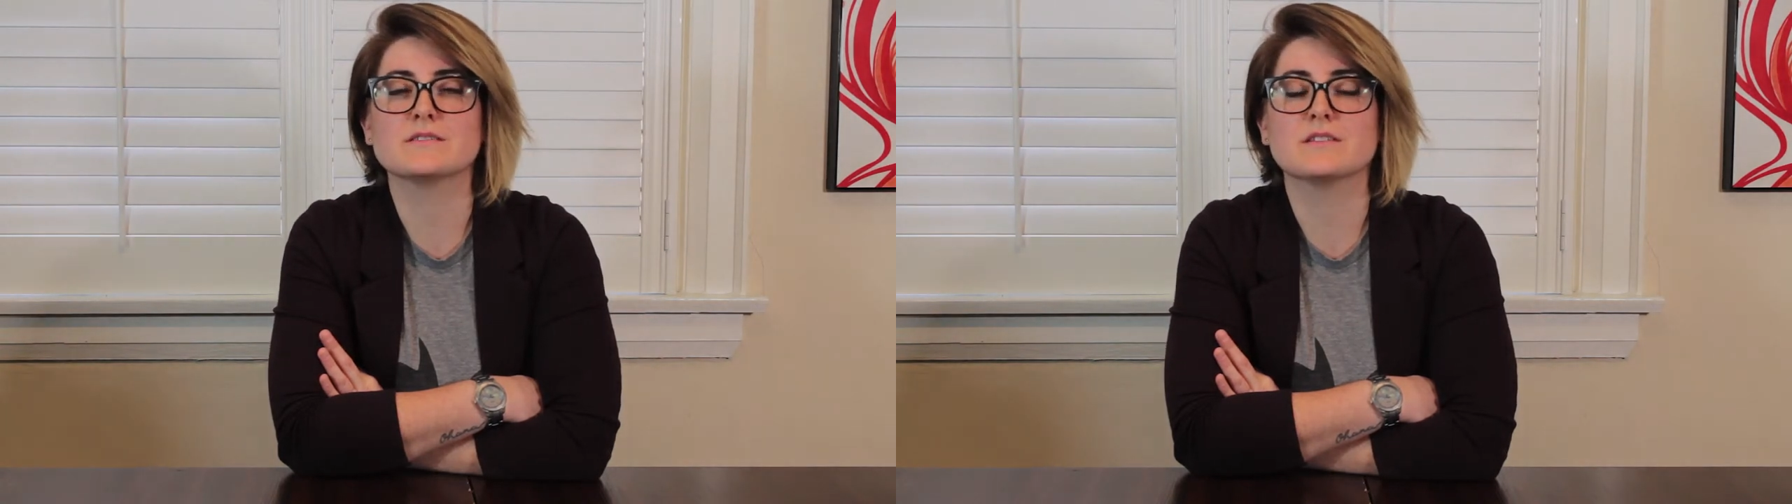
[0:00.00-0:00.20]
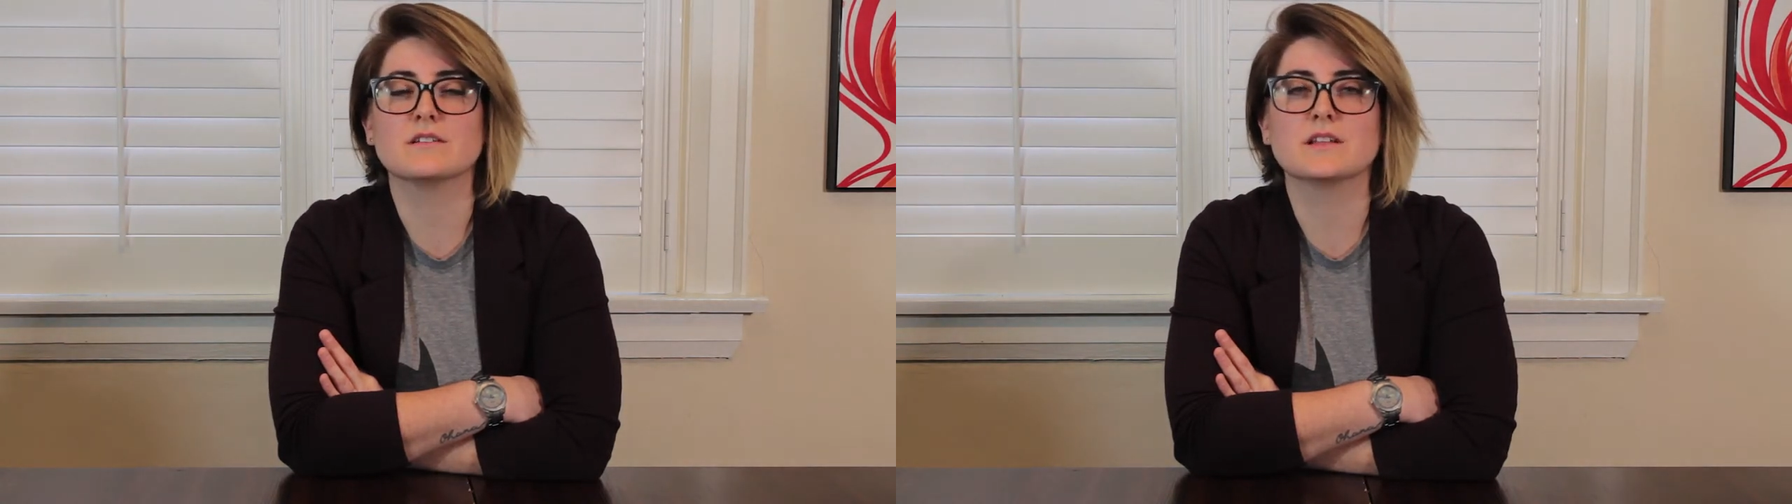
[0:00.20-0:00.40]

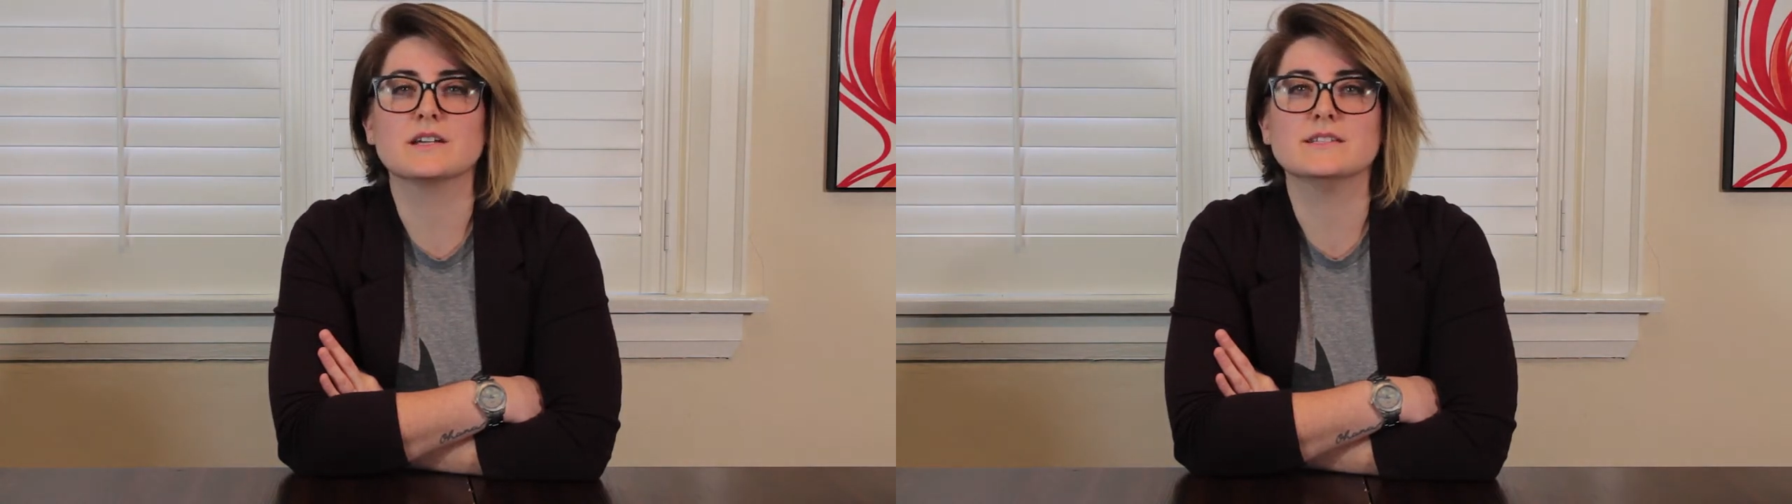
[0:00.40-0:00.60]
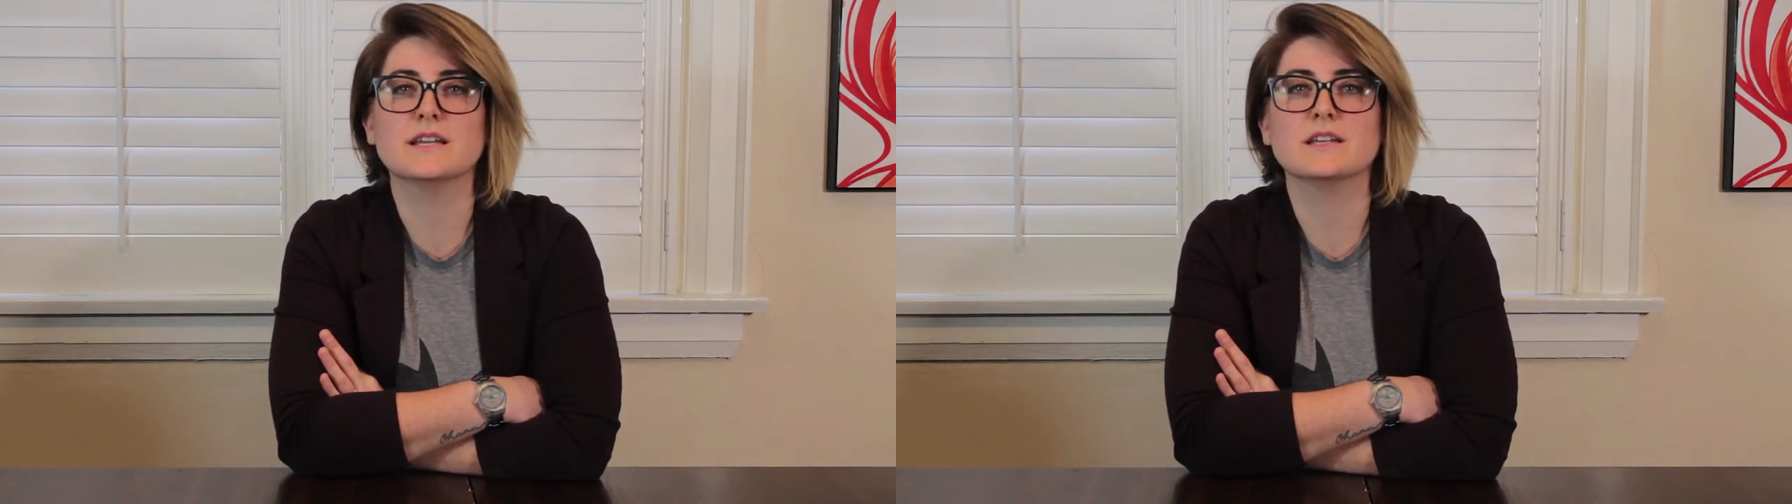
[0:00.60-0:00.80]
in
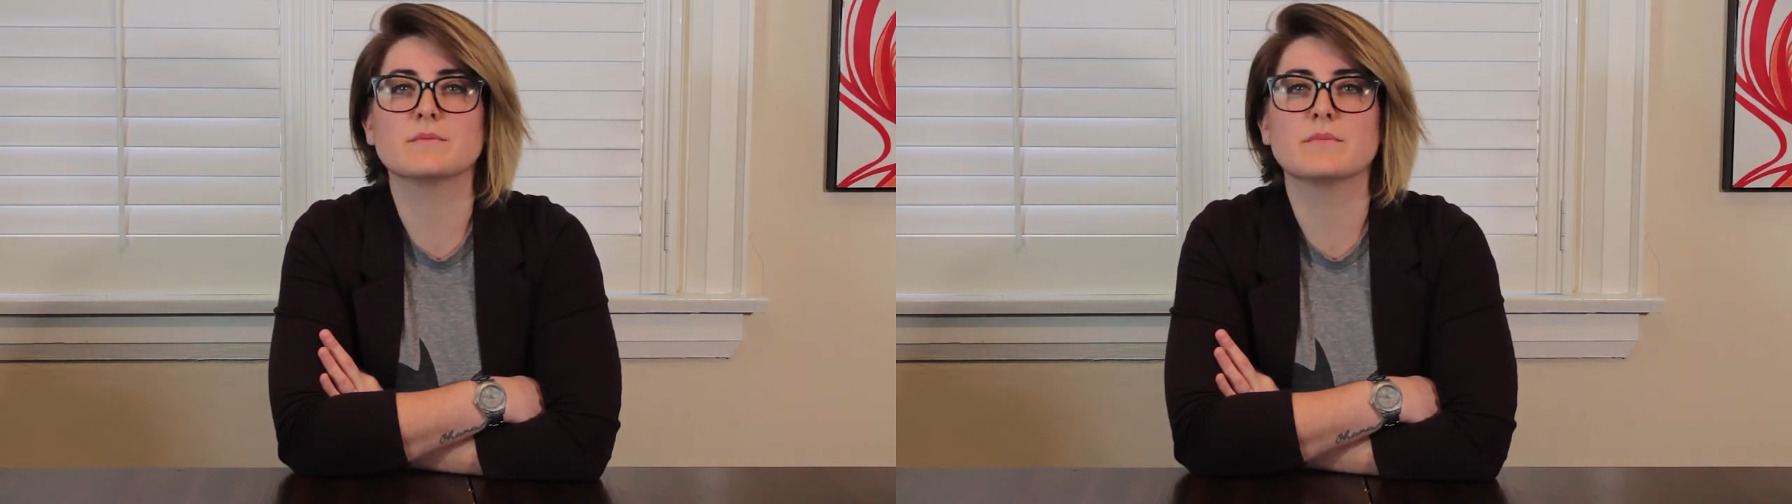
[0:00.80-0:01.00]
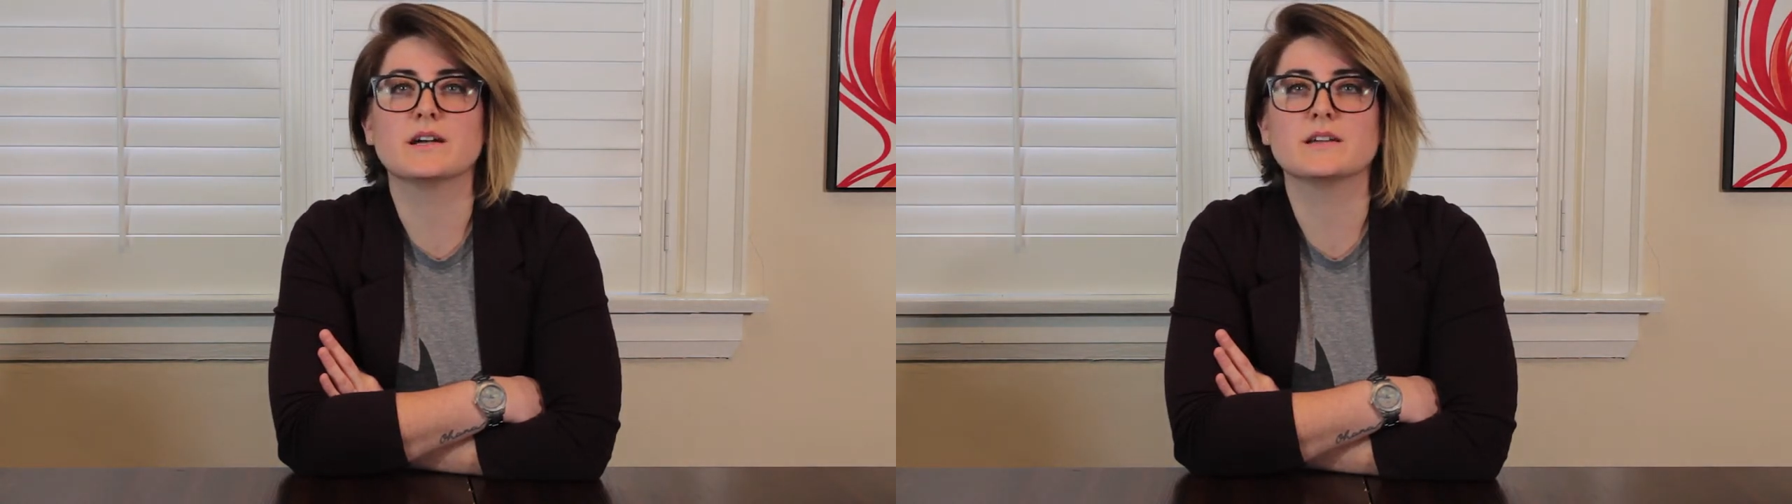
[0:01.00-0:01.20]
online
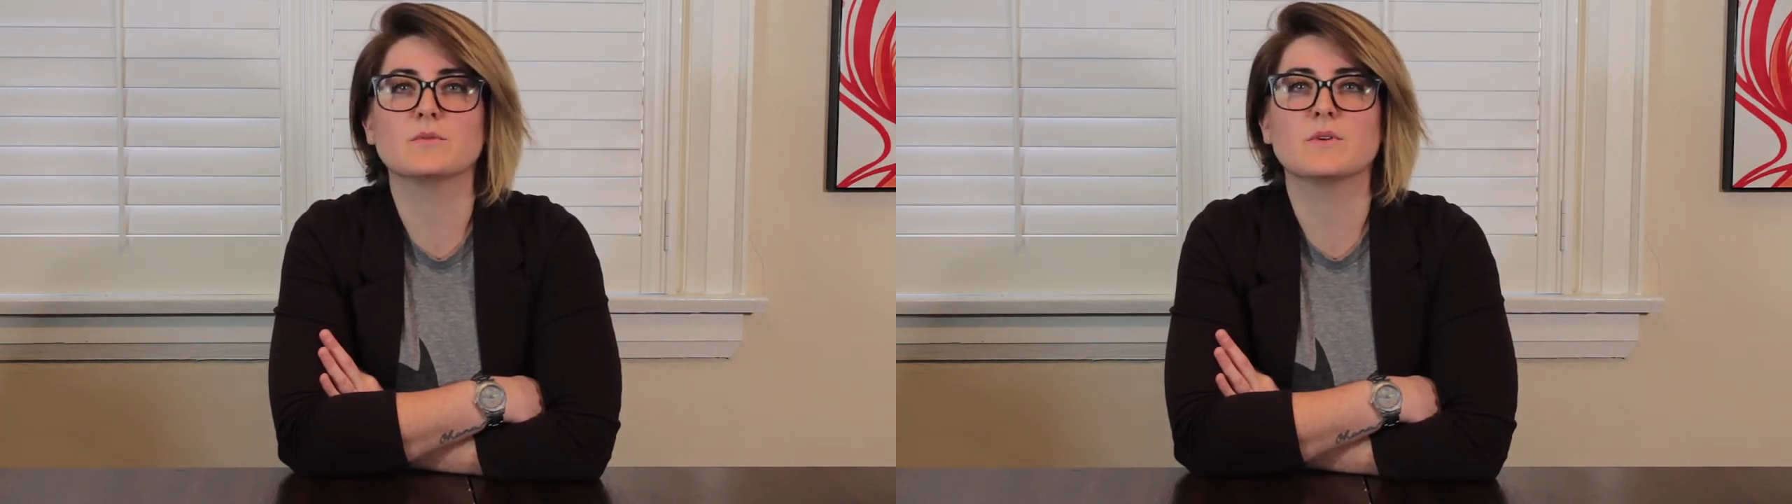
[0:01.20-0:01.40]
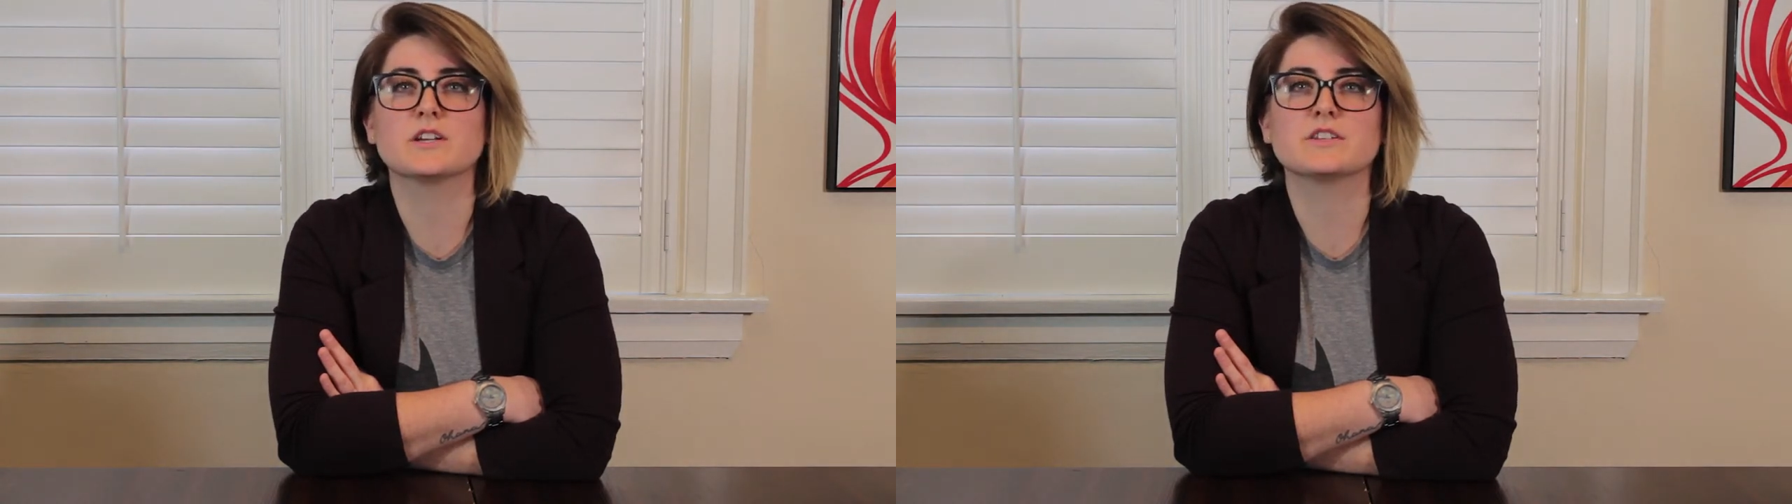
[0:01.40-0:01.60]
dating by
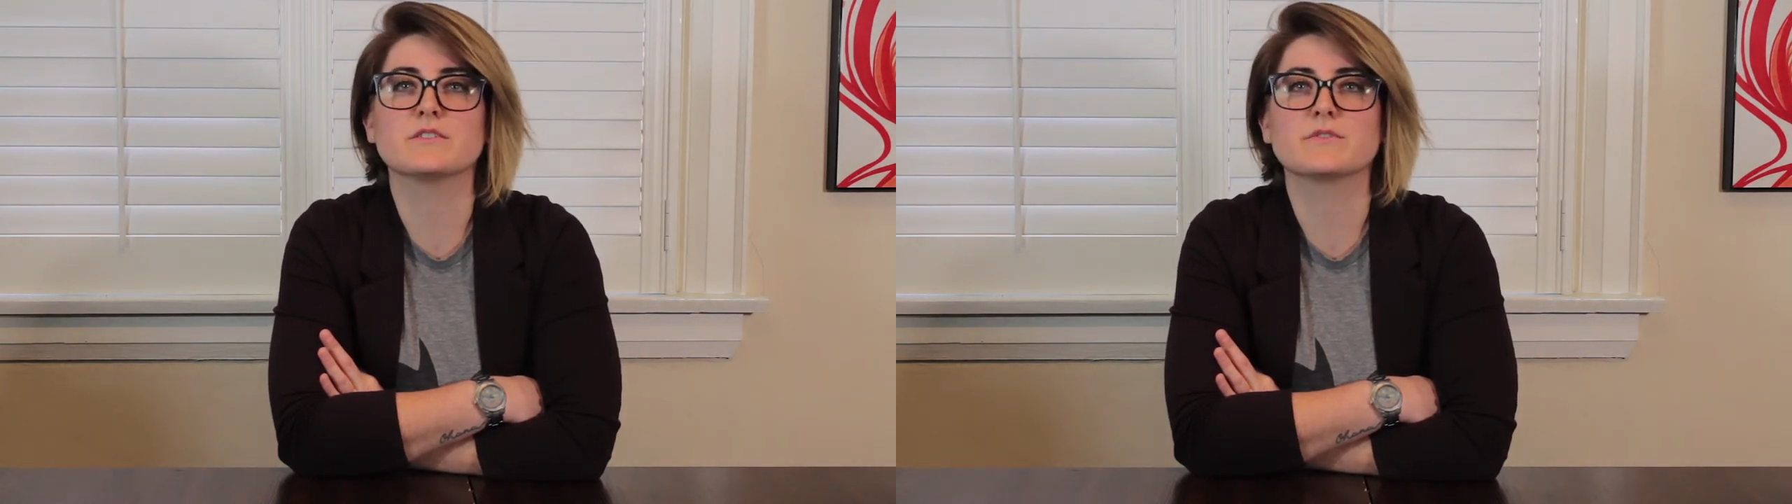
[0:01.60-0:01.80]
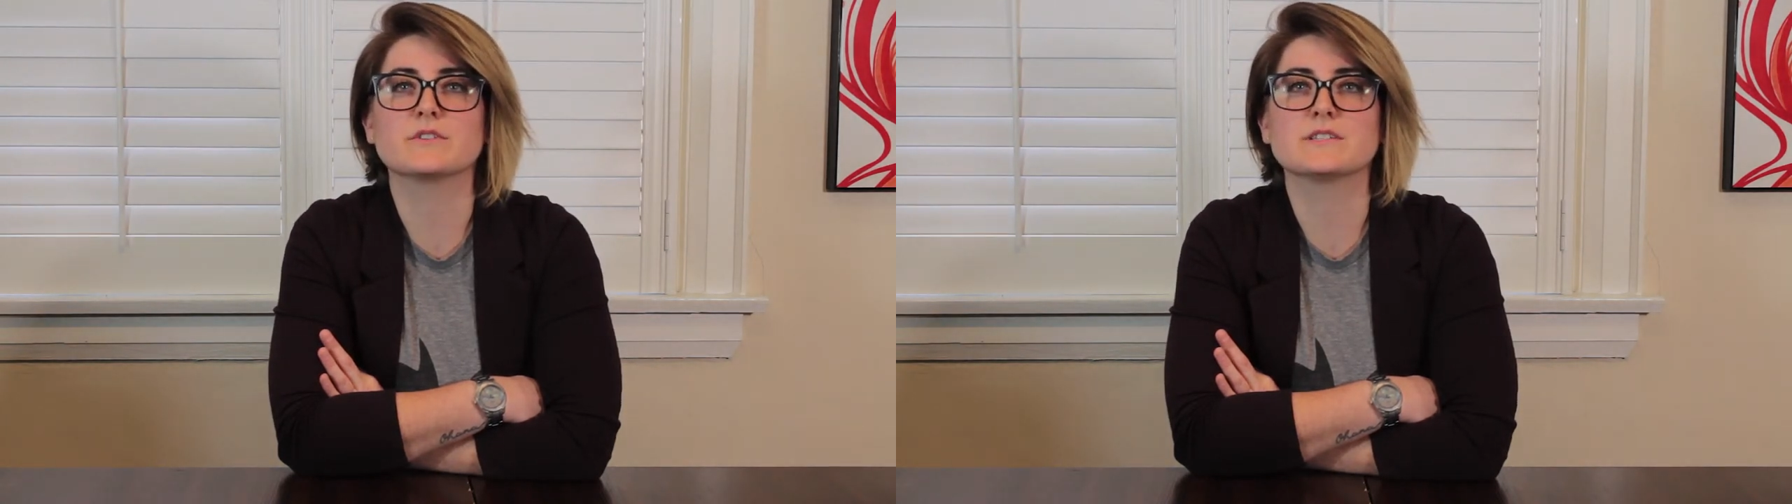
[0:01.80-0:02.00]
watching
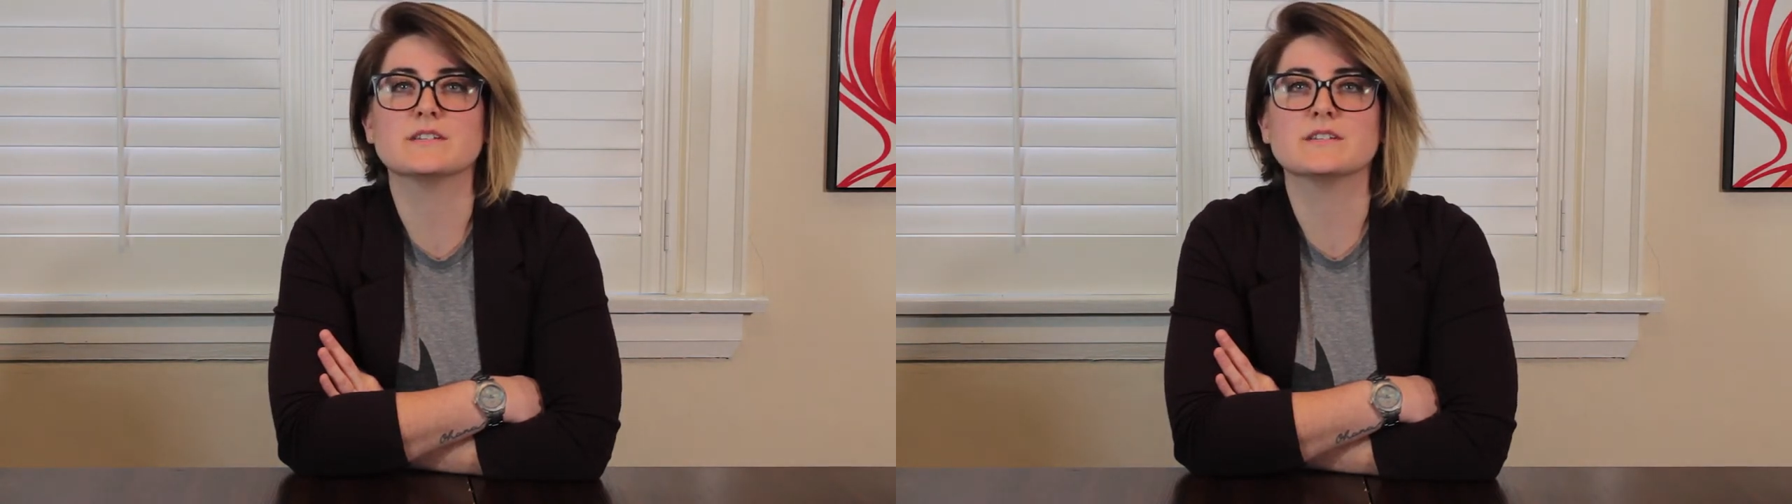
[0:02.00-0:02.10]
the first